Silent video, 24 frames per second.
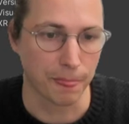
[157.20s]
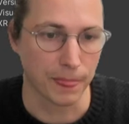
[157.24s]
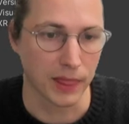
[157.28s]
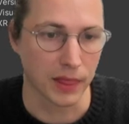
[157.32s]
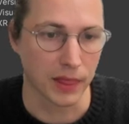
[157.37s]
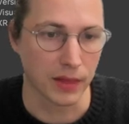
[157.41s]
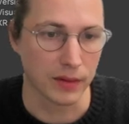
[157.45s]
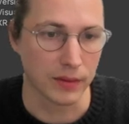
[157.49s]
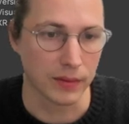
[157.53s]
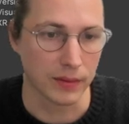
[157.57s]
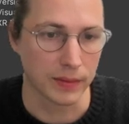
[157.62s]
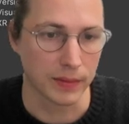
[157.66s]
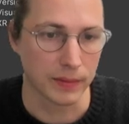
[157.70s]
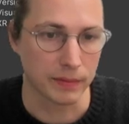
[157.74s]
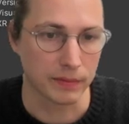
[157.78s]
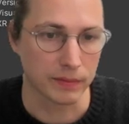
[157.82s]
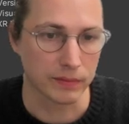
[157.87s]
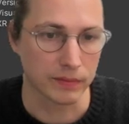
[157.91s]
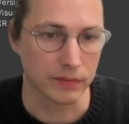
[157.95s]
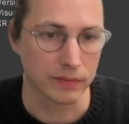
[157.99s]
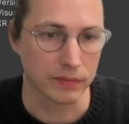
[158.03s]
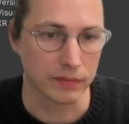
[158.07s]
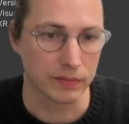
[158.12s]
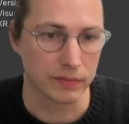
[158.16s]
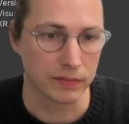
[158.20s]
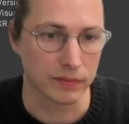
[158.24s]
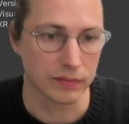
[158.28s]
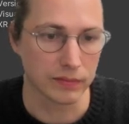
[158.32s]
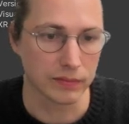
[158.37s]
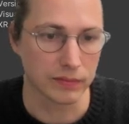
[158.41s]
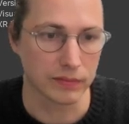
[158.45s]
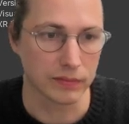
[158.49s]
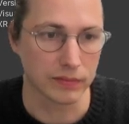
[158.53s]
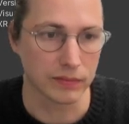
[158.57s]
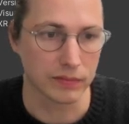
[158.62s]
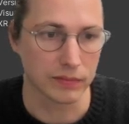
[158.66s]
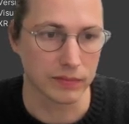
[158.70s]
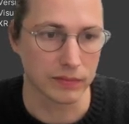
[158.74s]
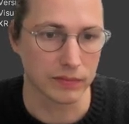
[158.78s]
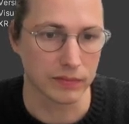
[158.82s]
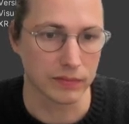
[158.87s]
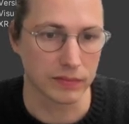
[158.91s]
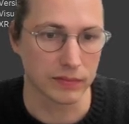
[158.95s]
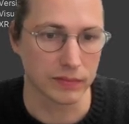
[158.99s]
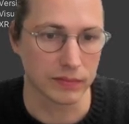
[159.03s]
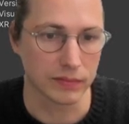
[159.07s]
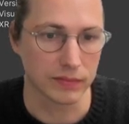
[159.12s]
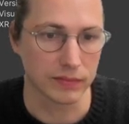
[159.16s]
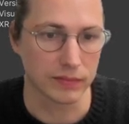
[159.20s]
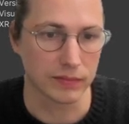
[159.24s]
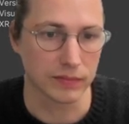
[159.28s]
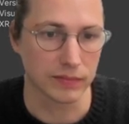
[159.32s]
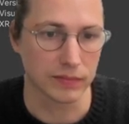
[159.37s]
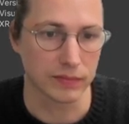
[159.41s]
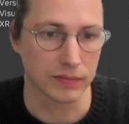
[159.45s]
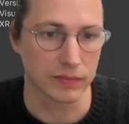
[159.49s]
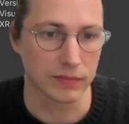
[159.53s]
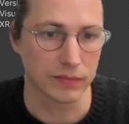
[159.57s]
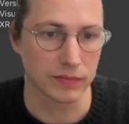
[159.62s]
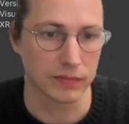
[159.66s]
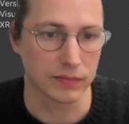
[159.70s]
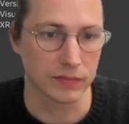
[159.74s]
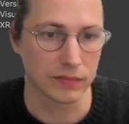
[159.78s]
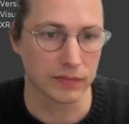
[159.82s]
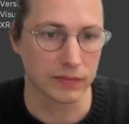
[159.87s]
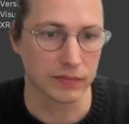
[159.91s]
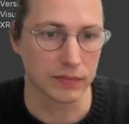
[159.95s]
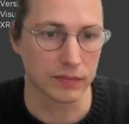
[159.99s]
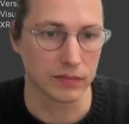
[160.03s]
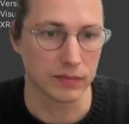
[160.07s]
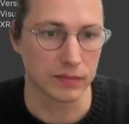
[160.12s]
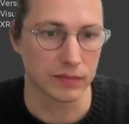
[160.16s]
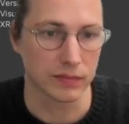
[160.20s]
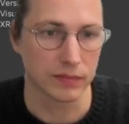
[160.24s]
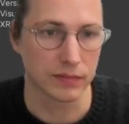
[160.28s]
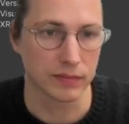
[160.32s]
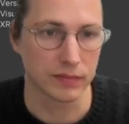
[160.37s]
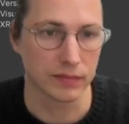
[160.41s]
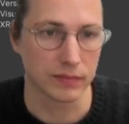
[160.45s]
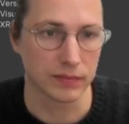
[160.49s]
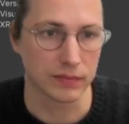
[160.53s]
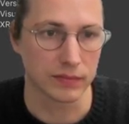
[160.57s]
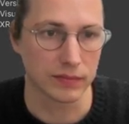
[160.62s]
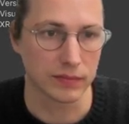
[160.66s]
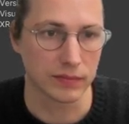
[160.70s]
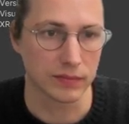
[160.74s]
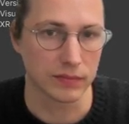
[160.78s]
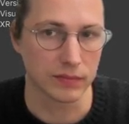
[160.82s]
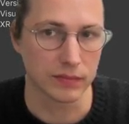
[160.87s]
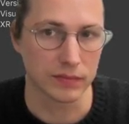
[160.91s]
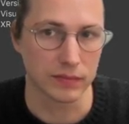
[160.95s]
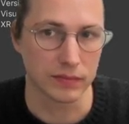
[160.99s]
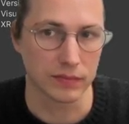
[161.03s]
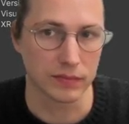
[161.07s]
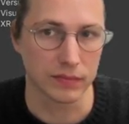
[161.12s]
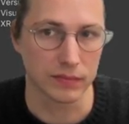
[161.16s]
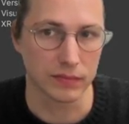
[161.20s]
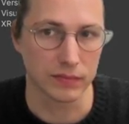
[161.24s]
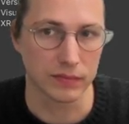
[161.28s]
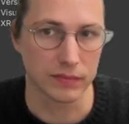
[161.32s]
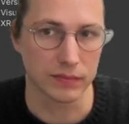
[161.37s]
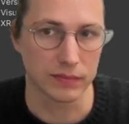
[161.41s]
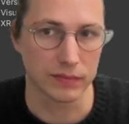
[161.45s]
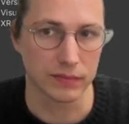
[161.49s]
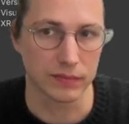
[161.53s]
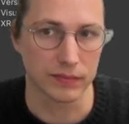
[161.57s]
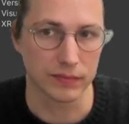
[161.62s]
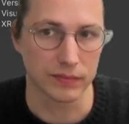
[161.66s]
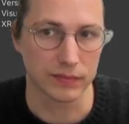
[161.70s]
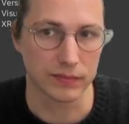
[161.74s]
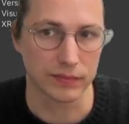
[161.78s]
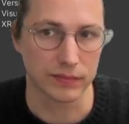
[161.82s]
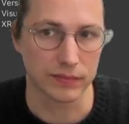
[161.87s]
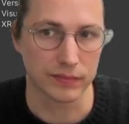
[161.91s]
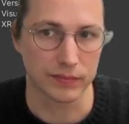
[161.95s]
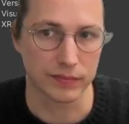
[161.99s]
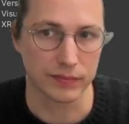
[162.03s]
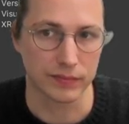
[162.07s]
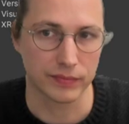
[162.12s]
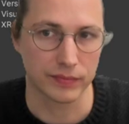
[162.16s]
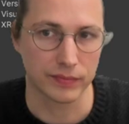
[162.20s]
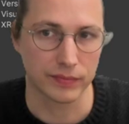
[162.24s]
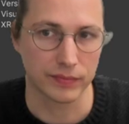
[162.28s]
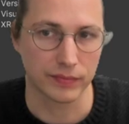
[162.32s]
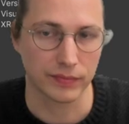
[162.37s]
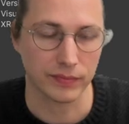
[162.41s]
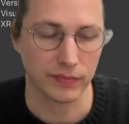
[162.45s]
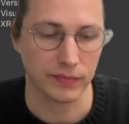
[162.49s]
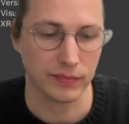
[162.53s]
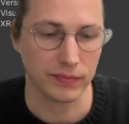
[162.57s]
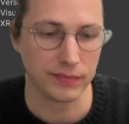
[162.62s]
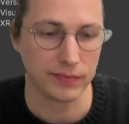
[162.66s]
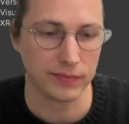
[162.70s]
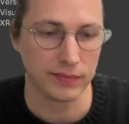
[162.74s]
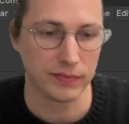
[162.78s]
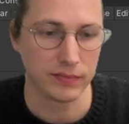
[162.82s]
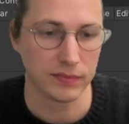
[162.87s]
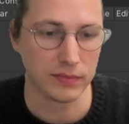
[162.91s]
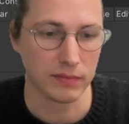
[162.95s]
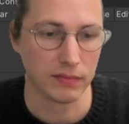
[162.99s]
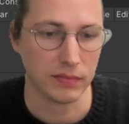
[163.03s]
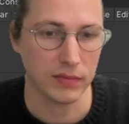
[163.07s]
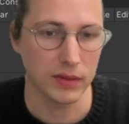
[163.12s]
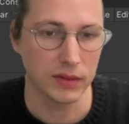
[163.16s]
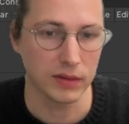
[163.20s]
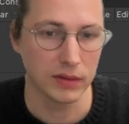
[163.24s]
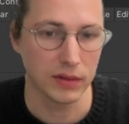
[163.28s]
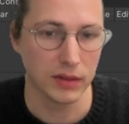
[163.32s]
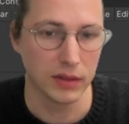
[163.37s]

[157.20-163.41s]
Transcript: (no one is talking)